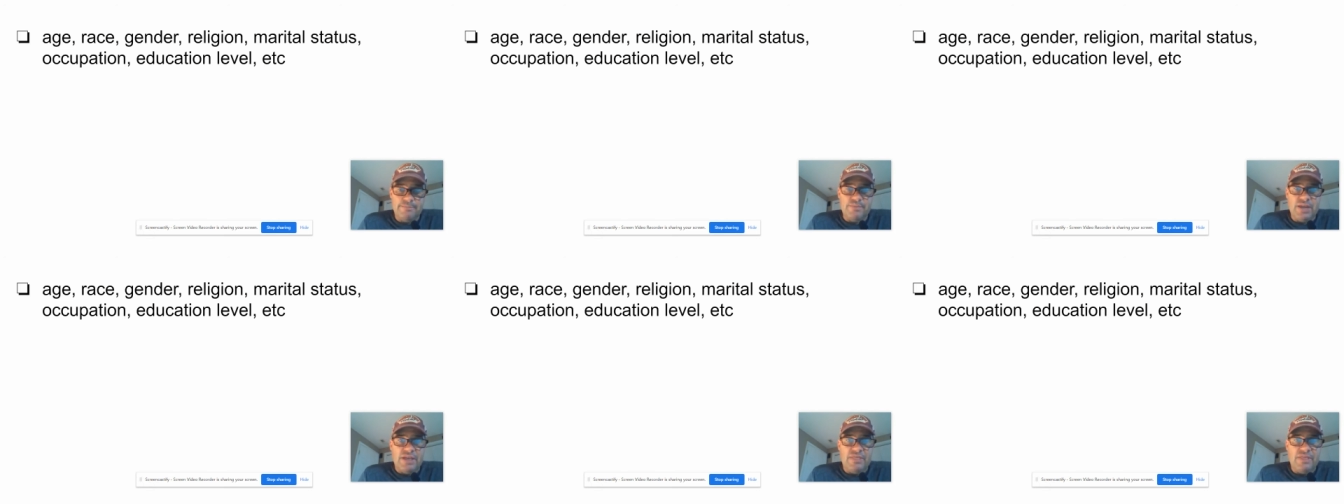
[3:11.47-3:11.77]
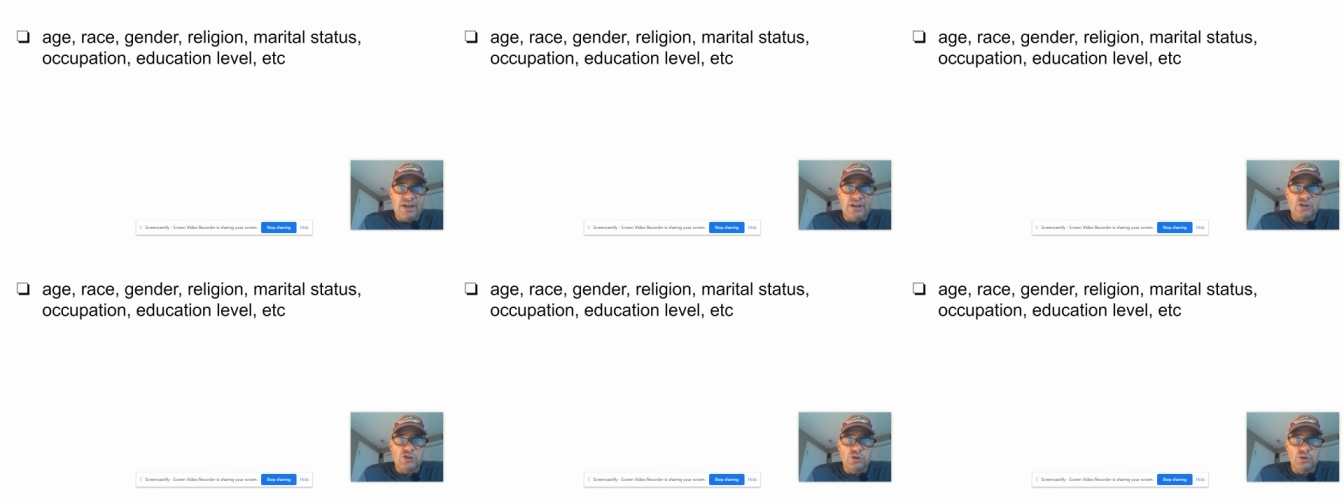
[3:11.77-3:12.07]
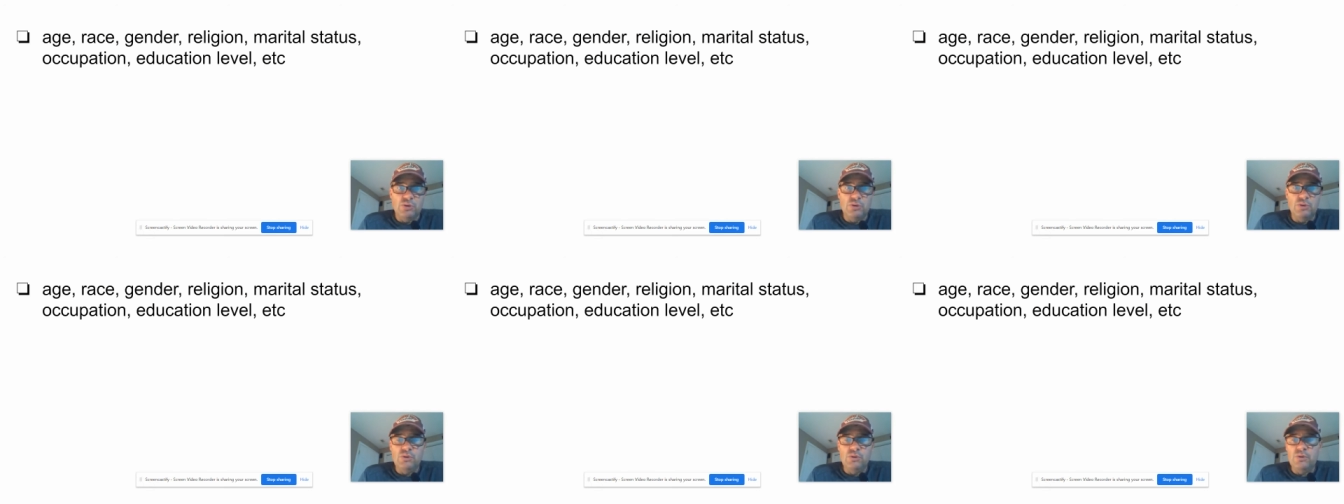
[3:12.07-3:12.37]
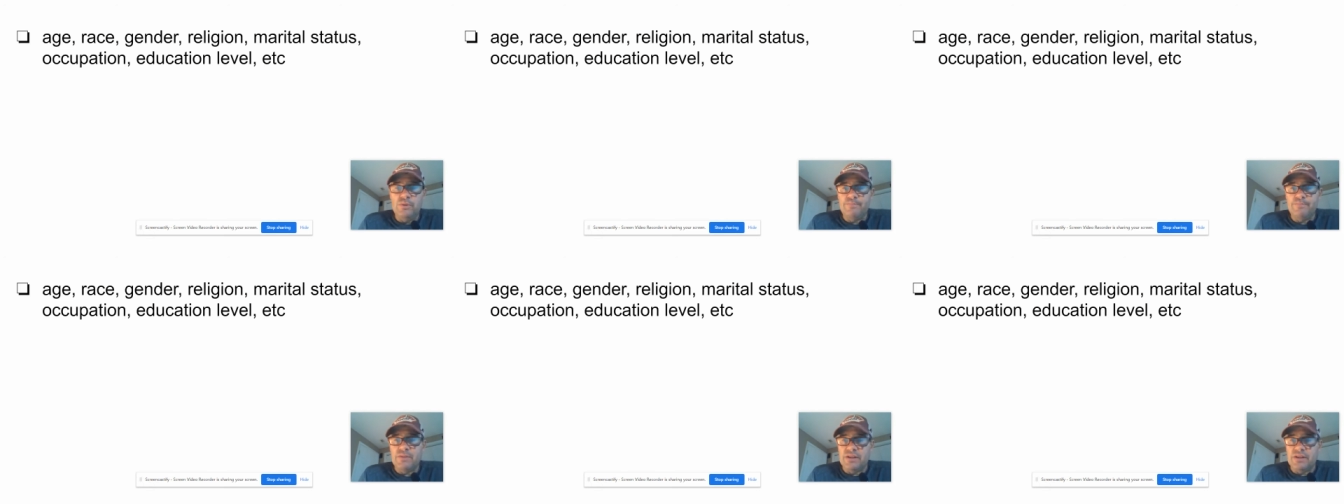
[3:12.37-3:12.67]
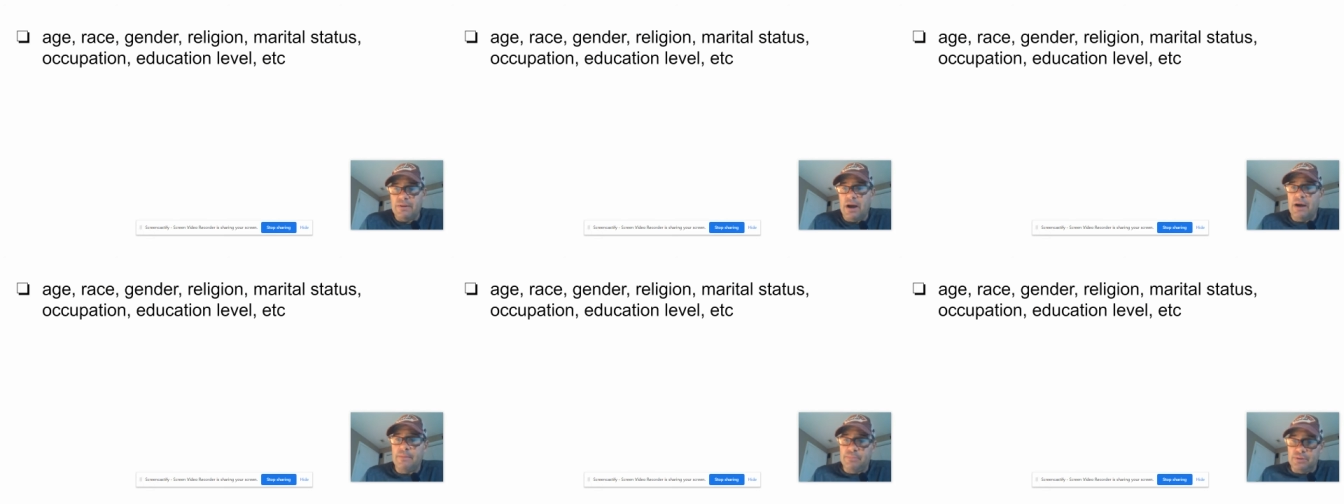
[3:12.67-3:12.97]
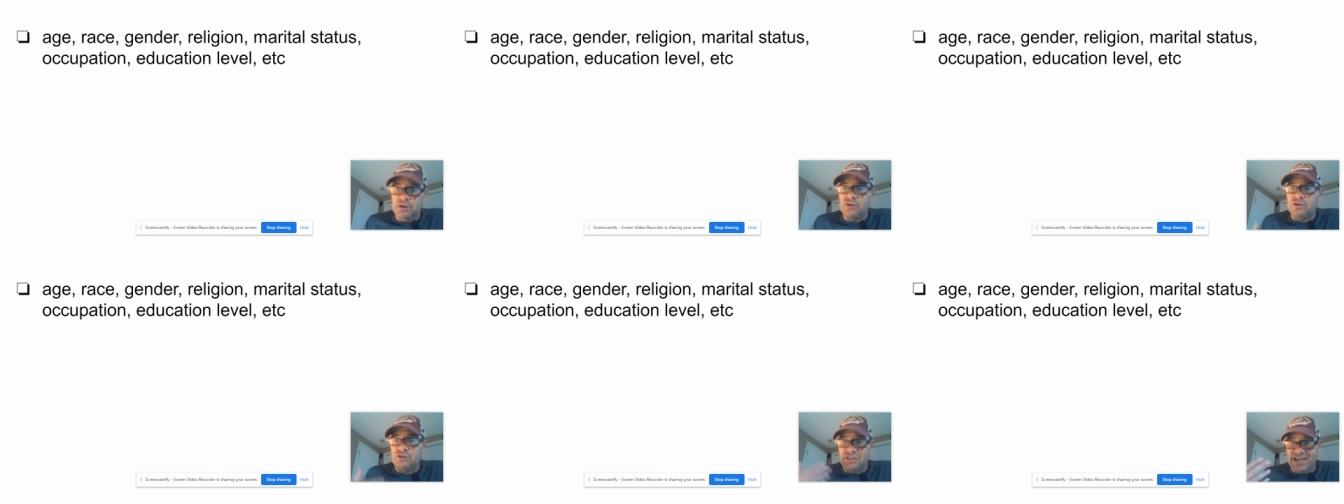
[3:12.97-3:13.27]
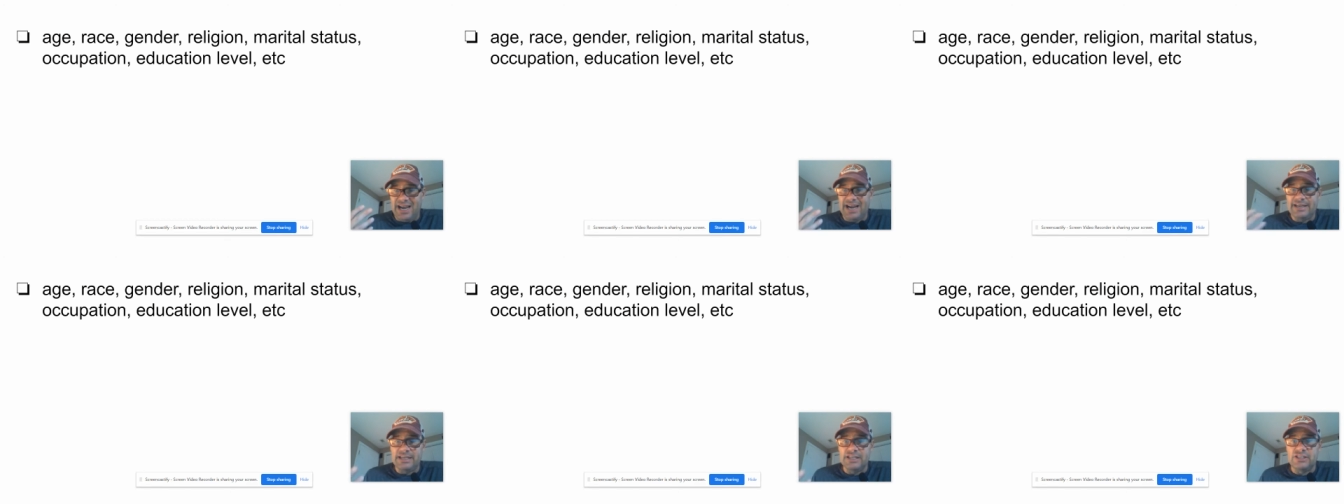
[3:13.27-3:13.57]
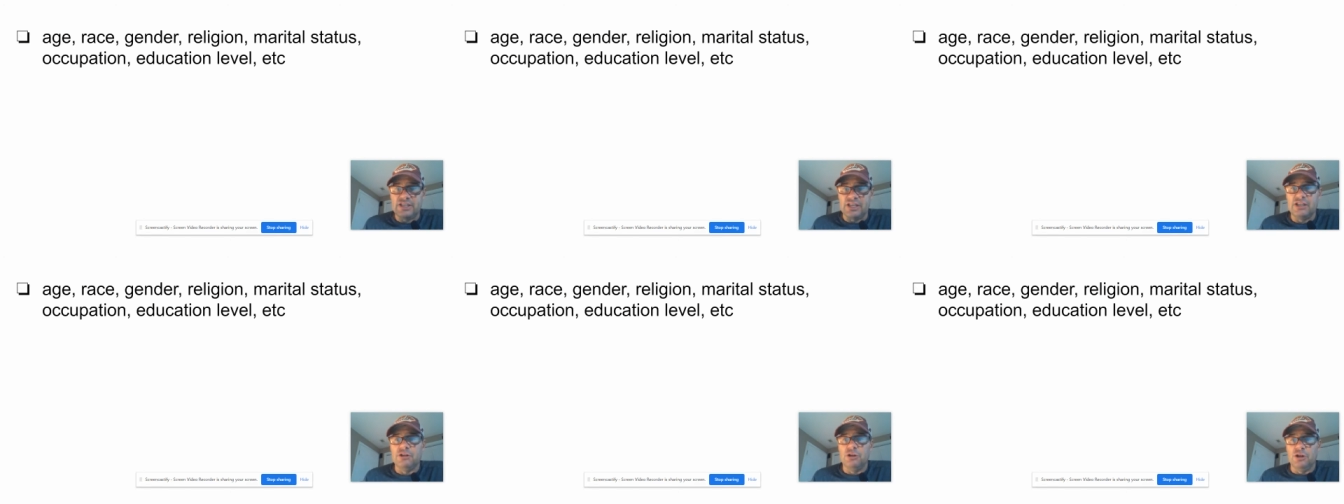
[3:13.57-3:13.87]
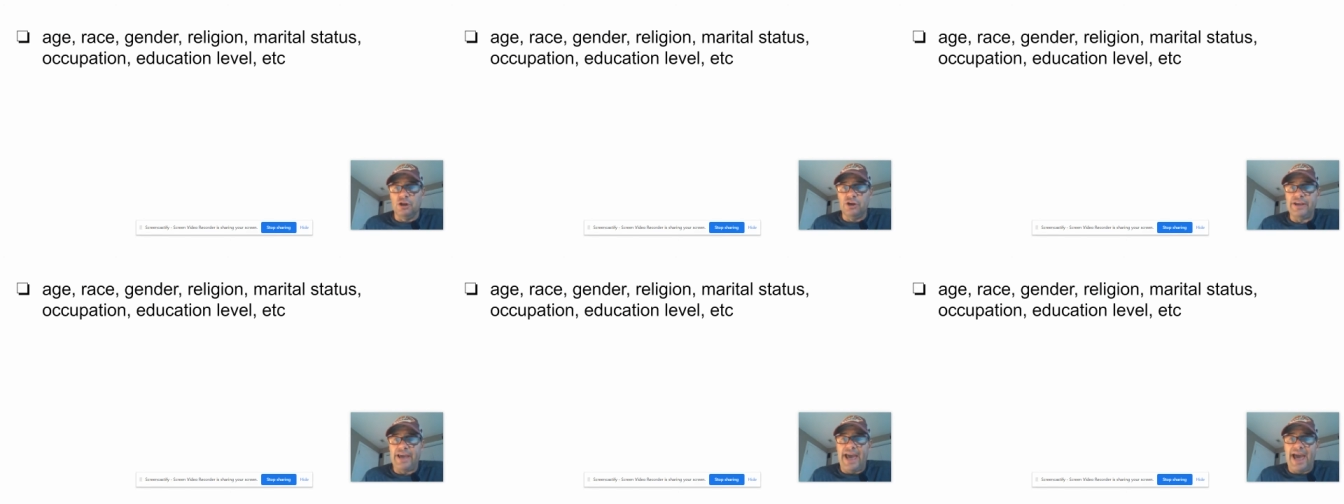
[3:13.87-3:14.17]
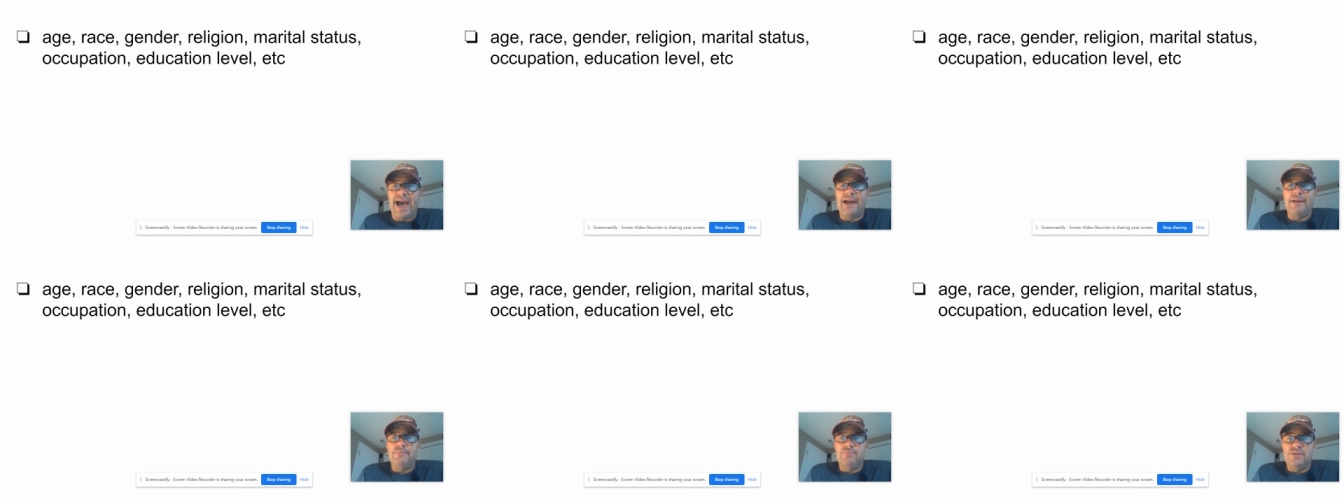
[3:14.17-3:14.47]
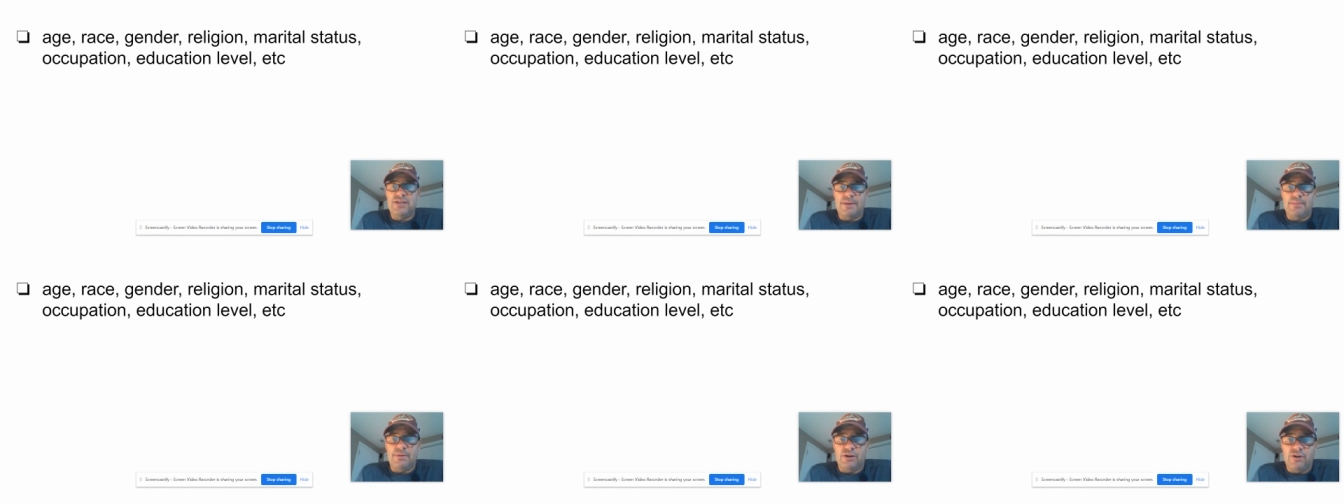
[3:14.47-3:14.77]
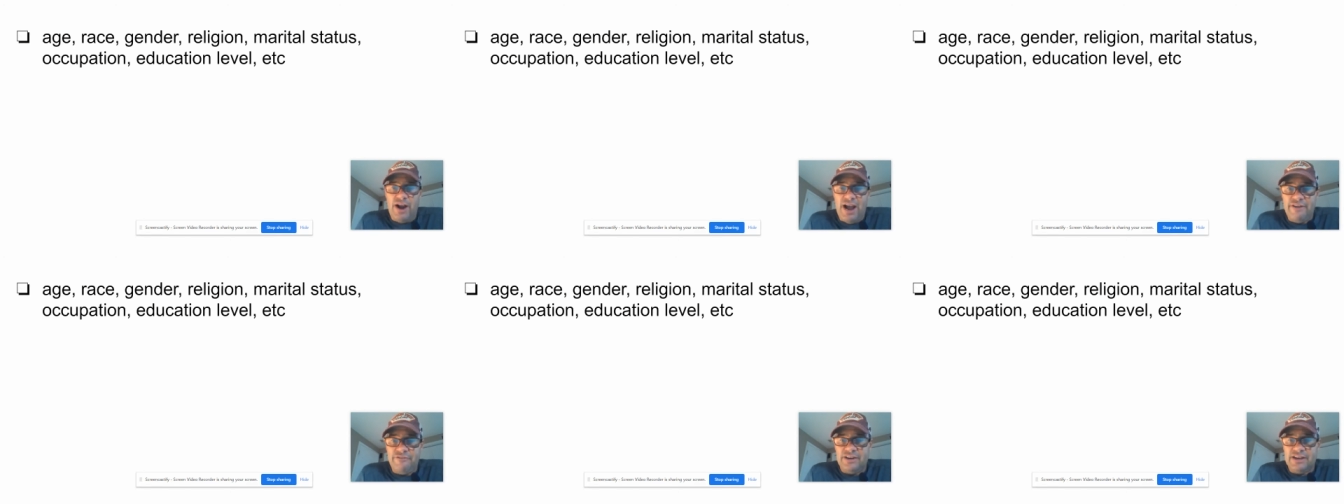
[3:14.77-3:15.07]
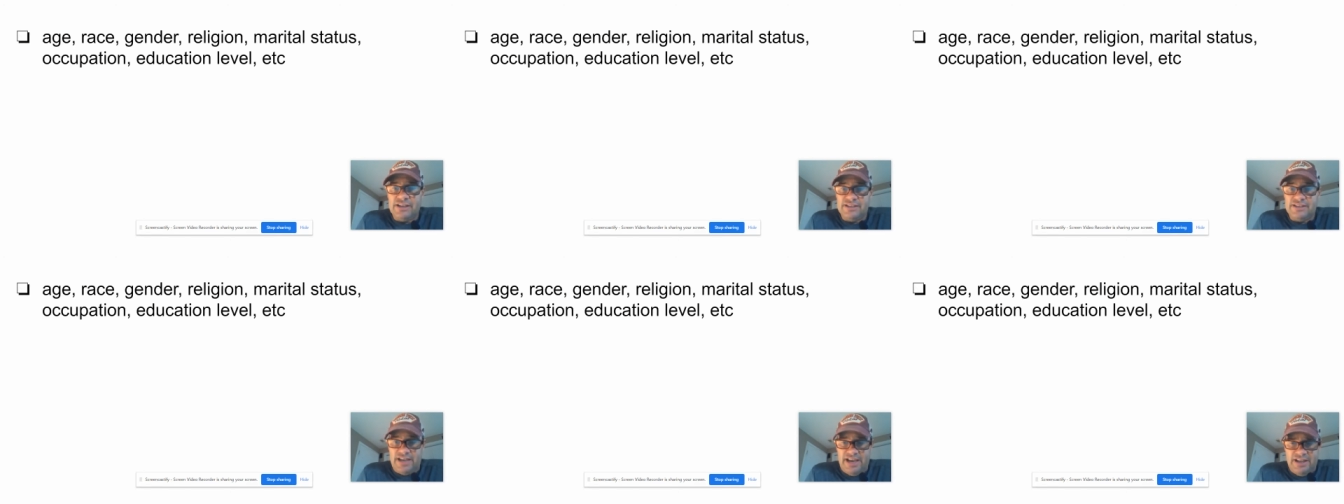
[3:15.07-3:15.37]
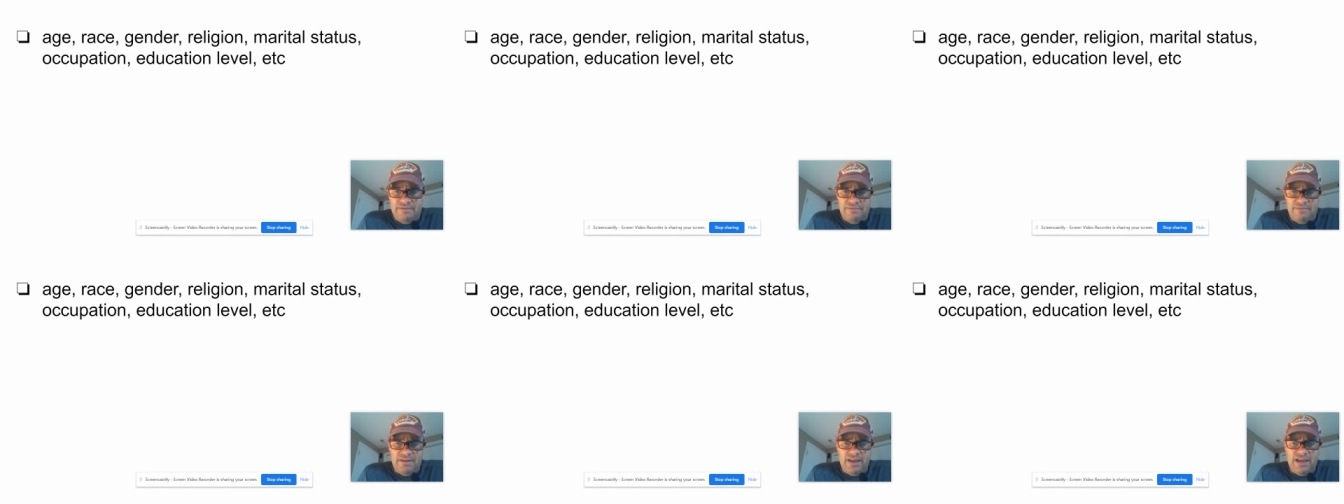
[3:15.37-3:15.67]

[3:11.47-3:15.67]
And they do, uh, political scientists can look at demographics, and,